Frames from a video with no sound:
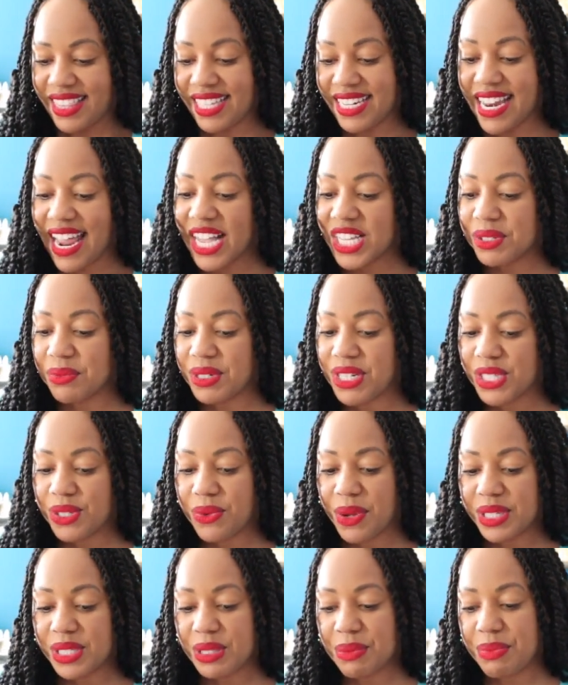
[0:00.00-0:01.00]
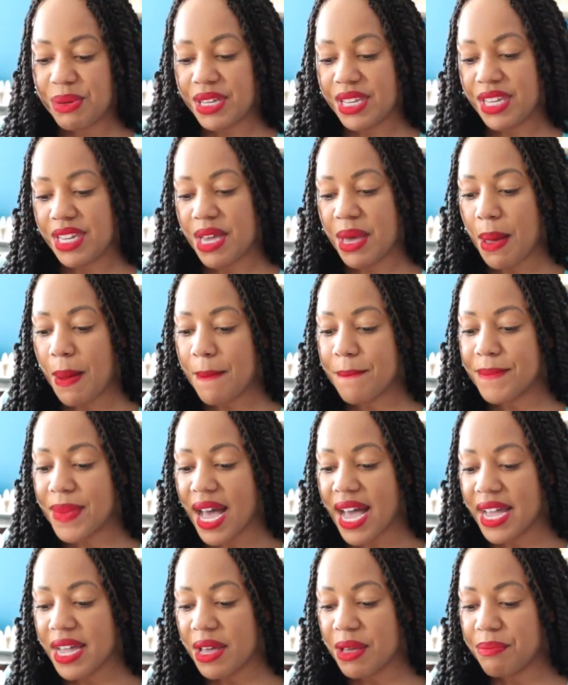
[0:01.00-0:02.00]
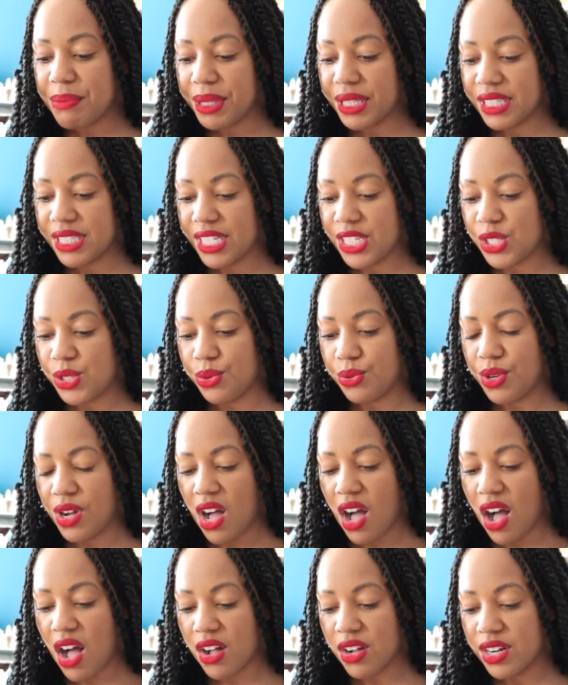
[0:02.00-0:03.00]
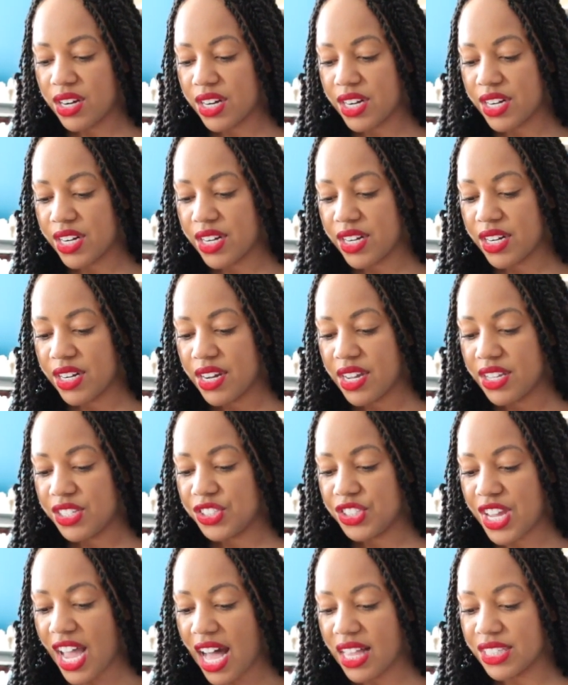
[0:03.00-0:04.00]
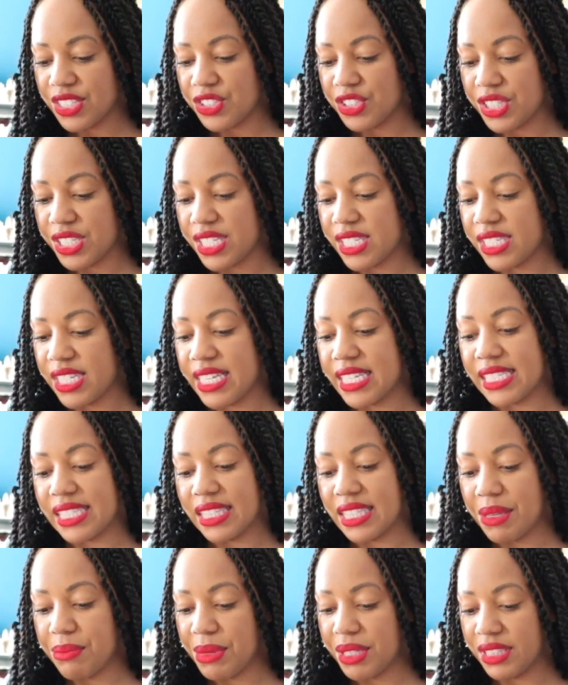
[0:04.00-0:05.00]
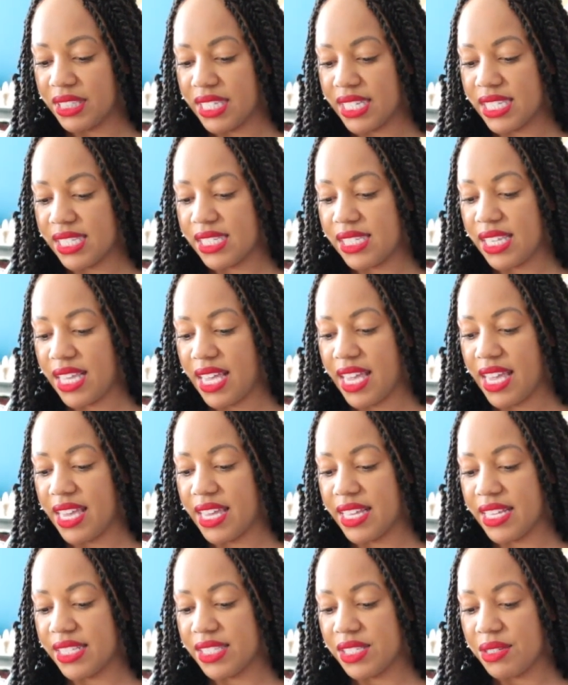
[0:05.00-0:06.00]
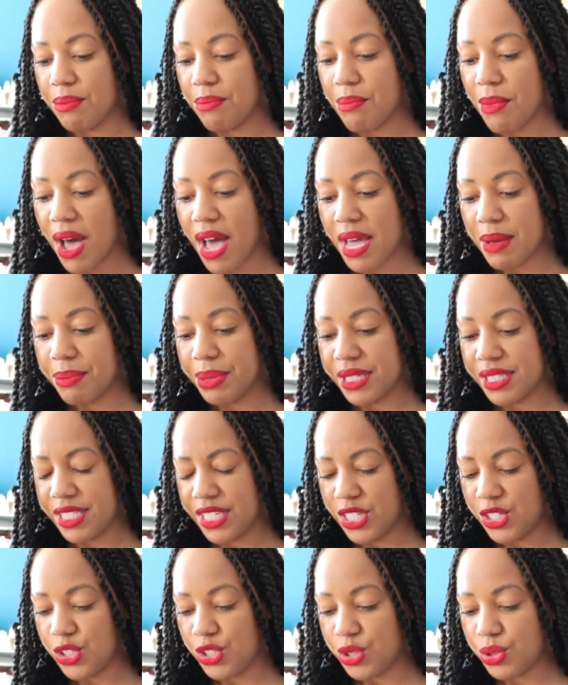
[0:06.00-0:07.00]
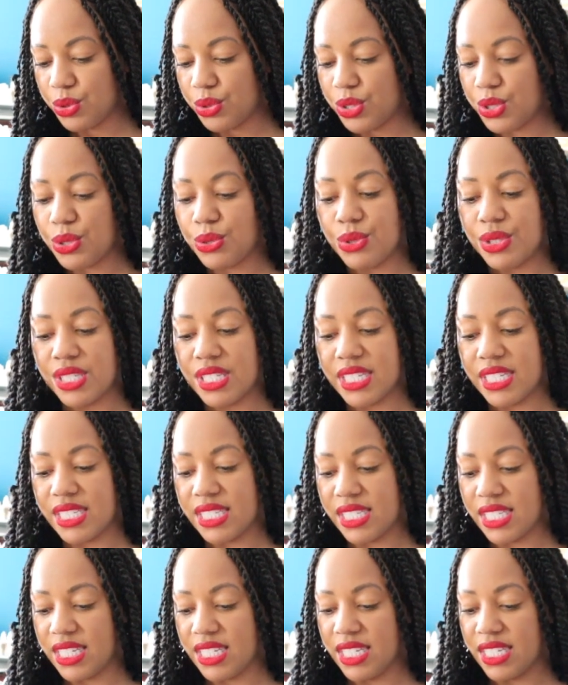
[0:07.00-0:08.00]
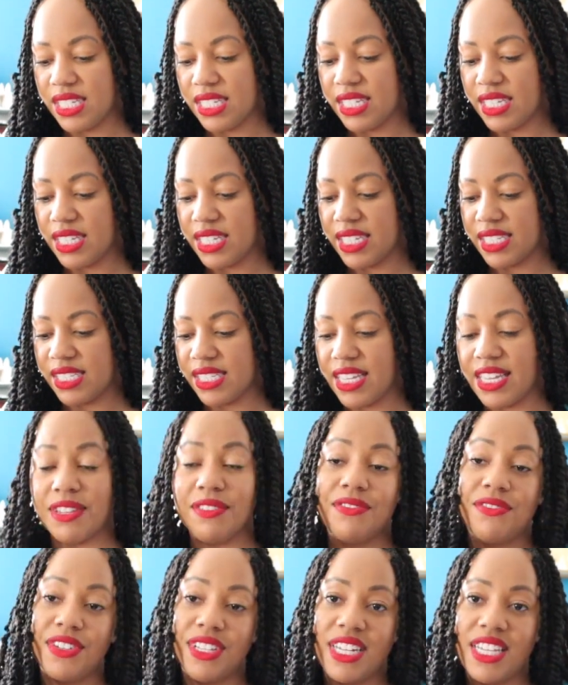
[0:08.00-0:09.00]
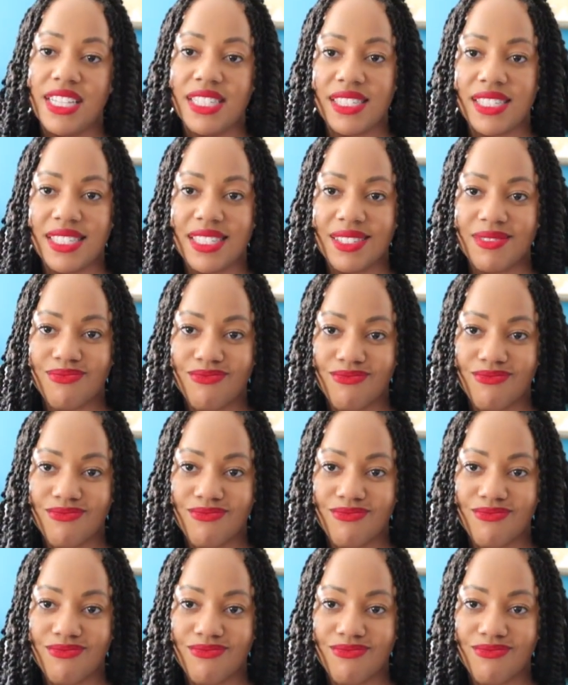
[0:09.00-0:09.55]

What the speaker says: The next one is going to be, my ability to conquer challenges is limitless and my potential to succeed is infinite.